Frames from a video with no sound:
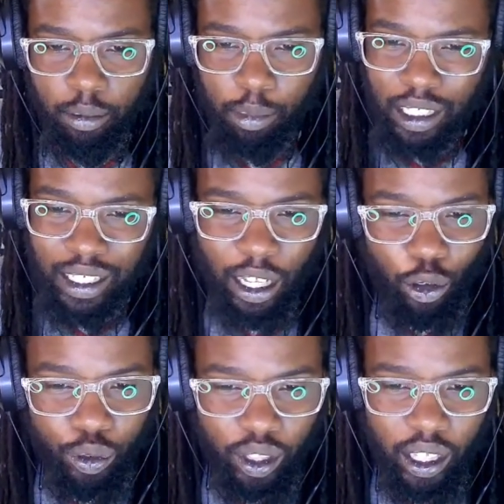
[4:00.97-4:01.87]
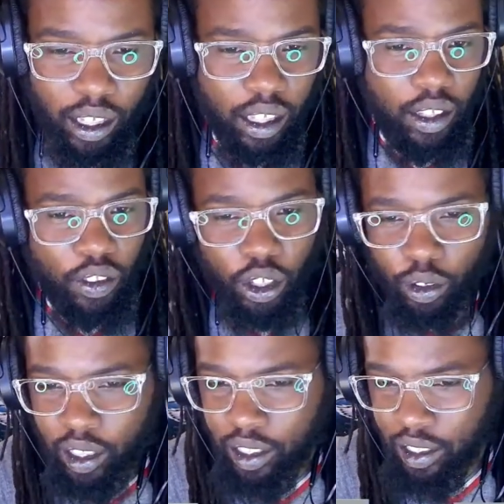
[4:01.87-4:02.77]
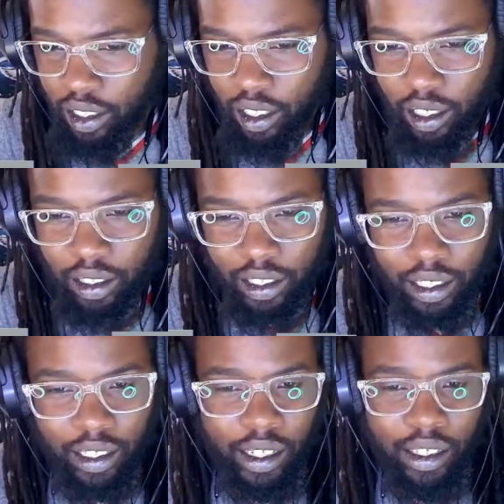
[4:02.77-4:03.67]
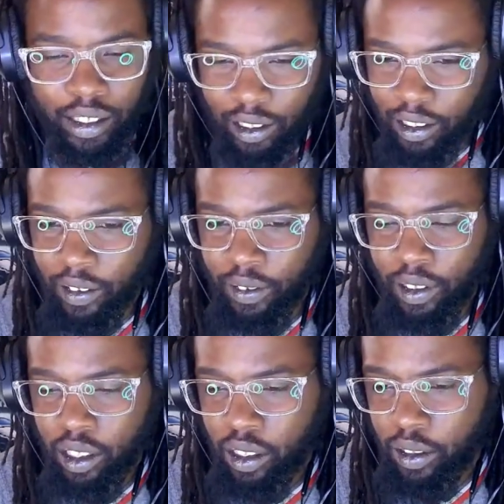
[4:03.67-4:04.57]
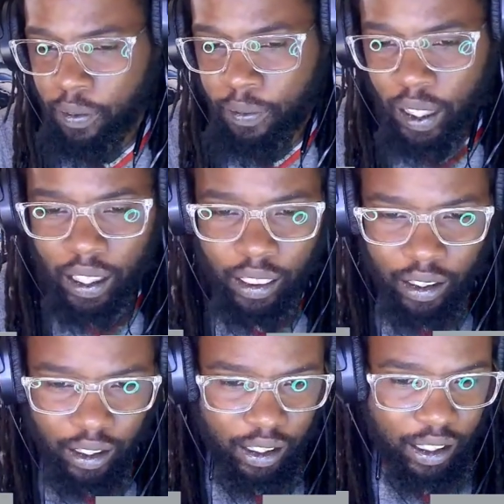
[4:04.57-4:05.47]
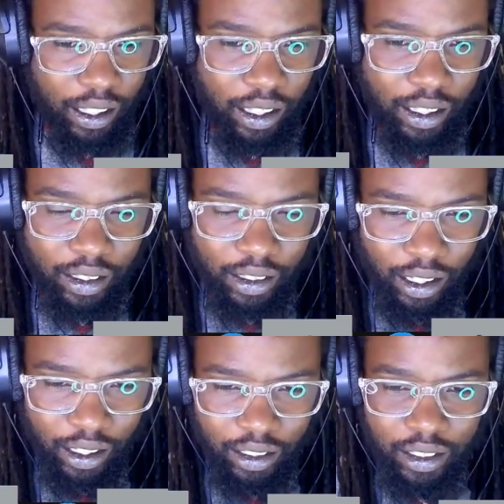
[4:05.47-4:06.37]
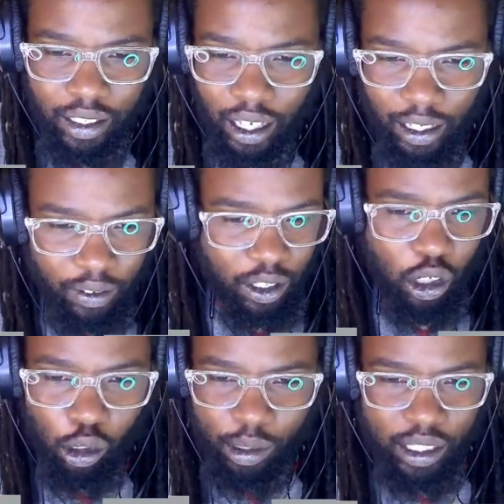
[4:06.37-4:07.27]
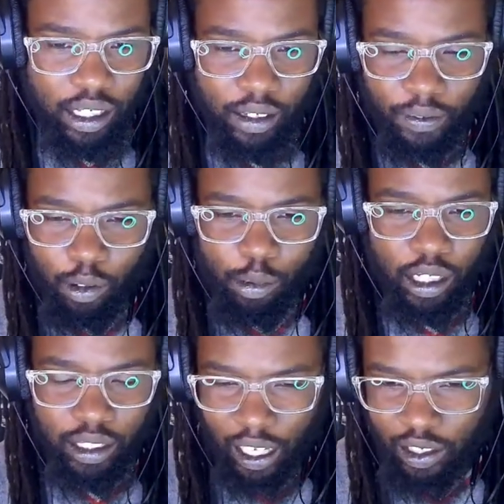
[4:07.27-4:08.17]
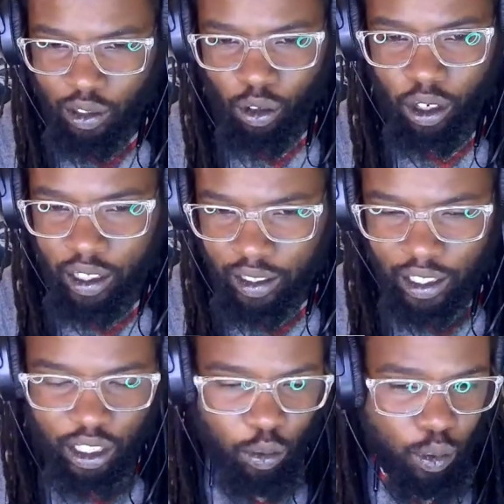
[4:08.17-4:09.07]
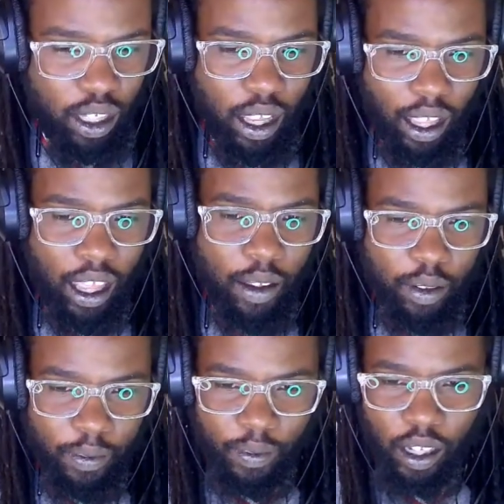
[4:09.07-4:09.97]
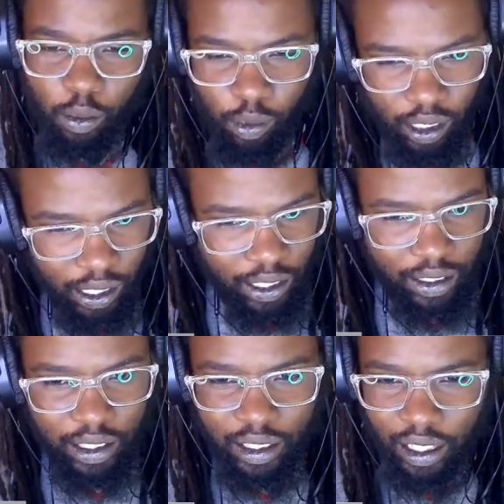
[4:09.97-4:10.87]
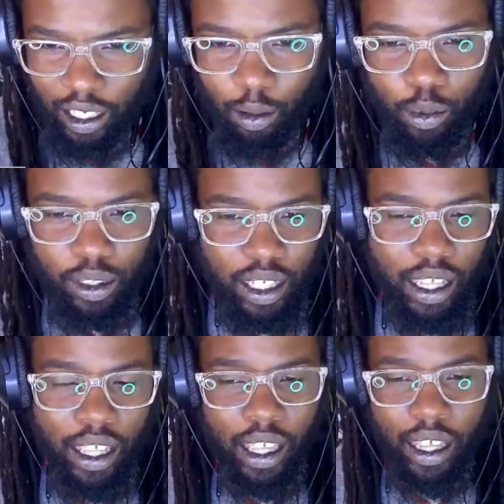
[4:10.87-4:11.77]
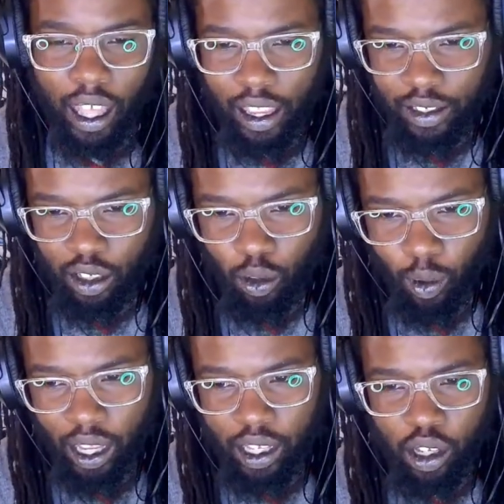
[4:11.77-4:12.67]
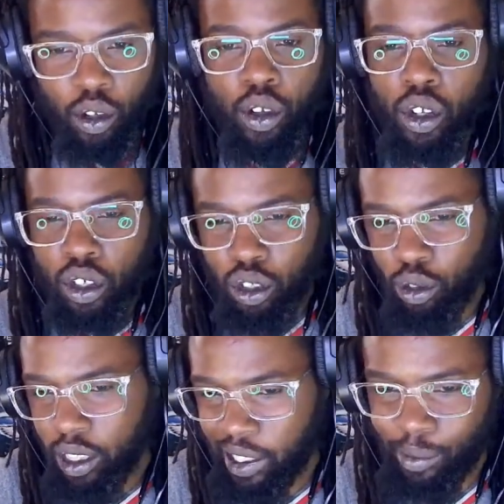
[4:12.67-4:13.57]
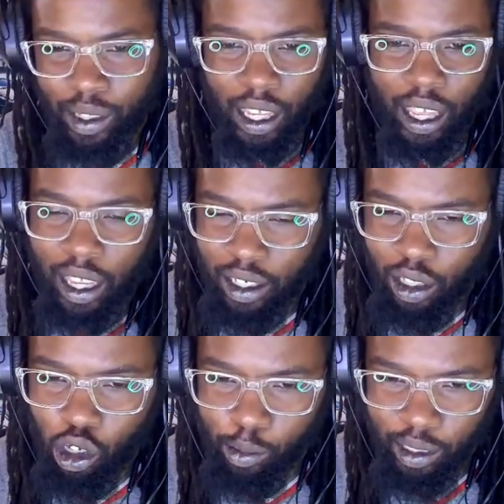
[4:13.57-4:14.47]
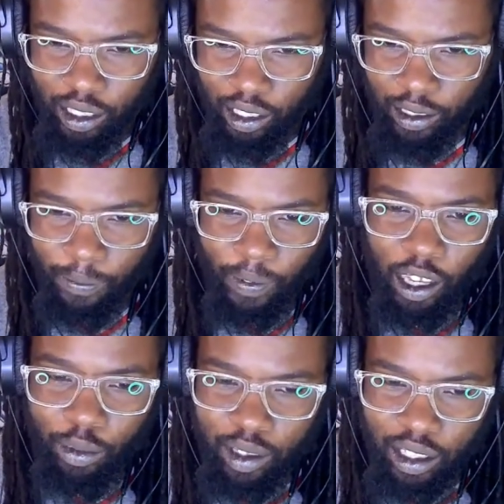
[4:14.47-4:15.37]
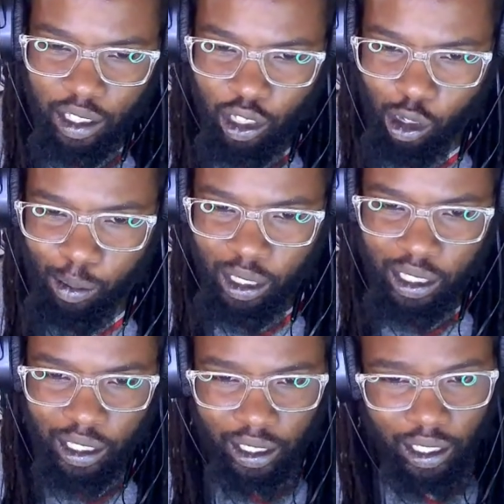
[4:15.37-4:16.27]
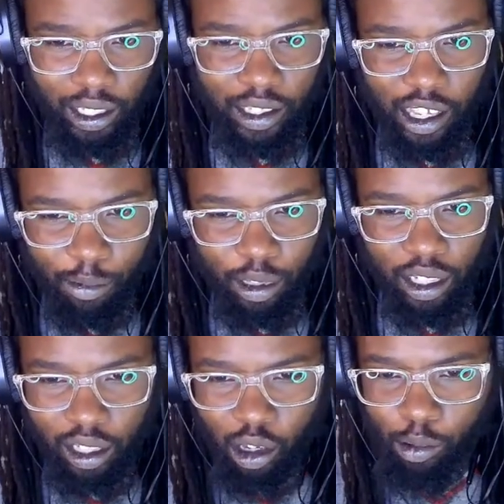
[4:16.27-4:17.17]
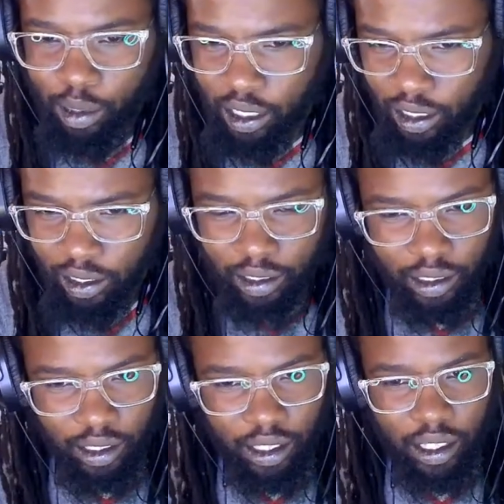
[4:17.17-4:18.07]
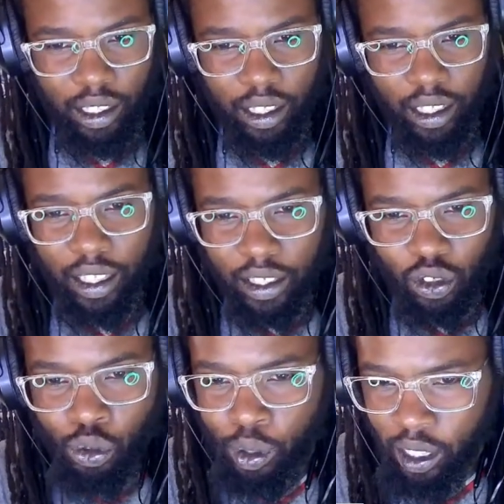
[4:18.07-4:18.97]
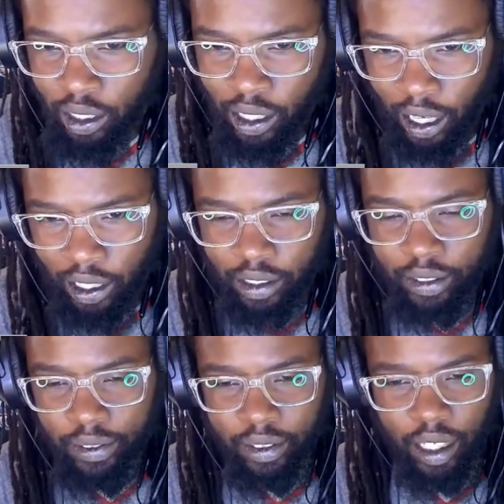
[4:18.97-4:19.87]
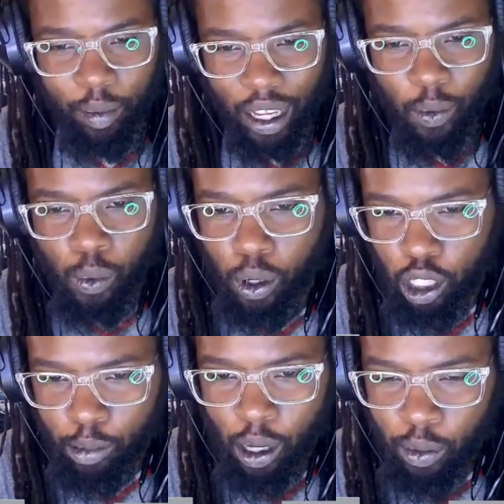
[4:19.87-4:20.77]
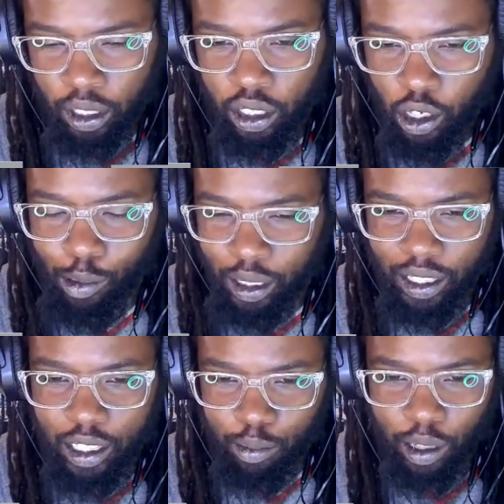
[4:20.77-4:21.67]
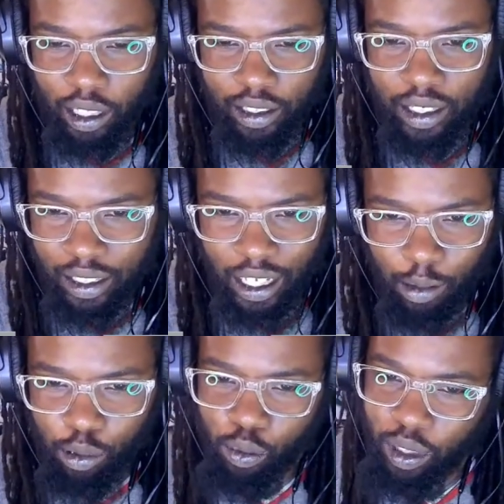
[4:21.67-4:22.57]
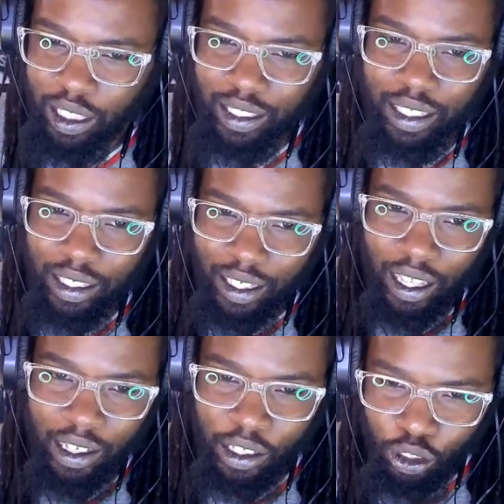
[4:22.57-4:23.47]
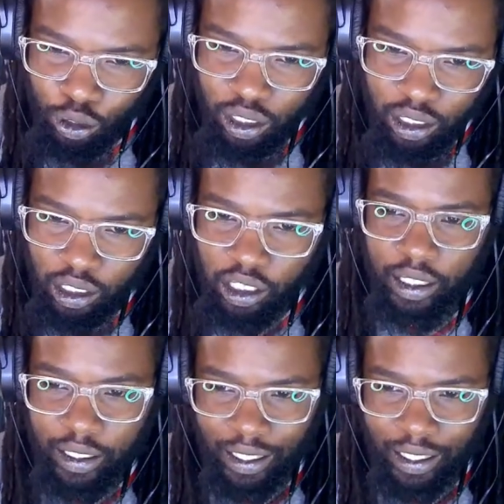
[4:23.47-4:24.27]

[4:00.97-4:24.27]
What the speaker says: Because I don't think there is a neglect of faith inside of N'Kobe Dean from us as an organization. We have the faith. We let TJ Edwards and Kaiser White go knowing that we had N'Kobe Dean. The faith was in N'Kobe Dean. The keys have been N'Kobe Dean's. He is Green Dot. I'm not worried about what N'Kobe Dean is bringing to the table. Let's get that understood.